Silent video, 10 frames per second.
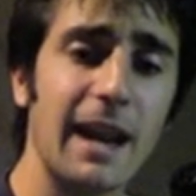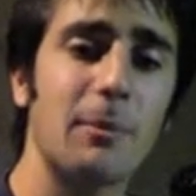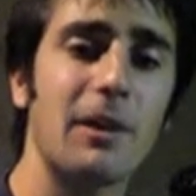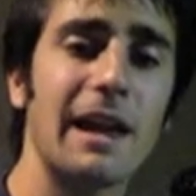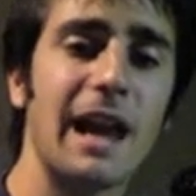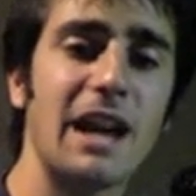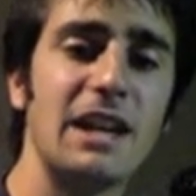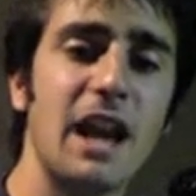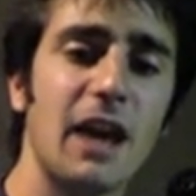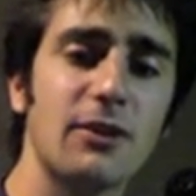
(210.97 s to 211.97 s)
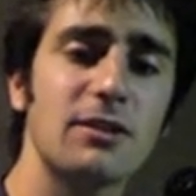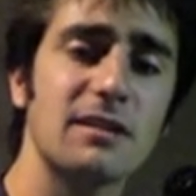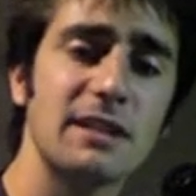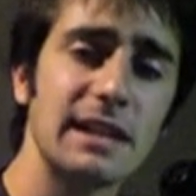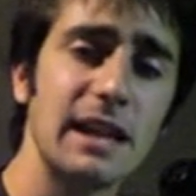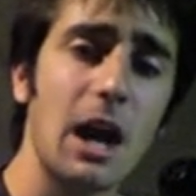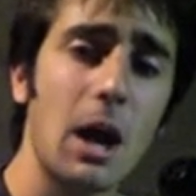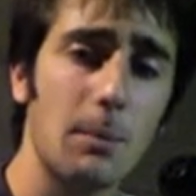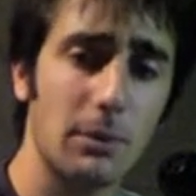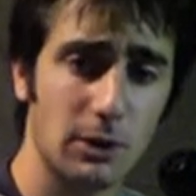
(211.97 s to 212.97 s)
and play another C
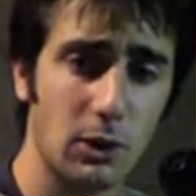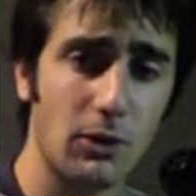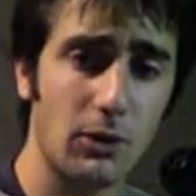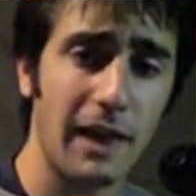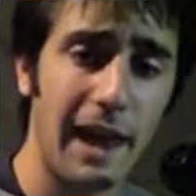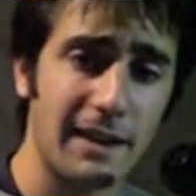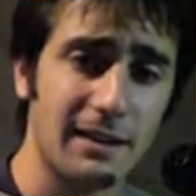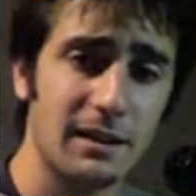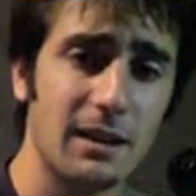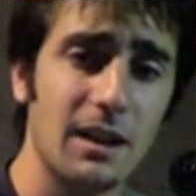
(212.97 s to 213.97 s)
below that.